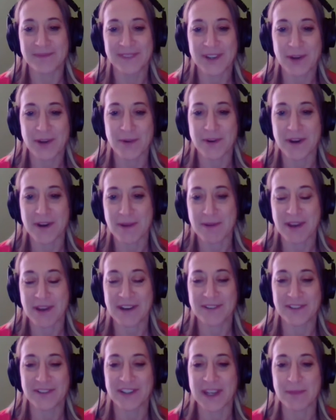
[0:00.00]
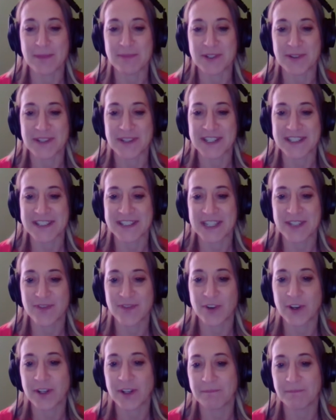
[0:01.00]
Don't worry about it. We'll keep doing this. It's
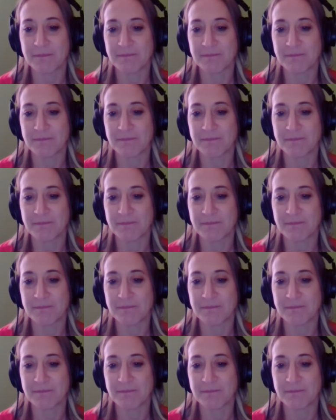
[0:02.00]
fun.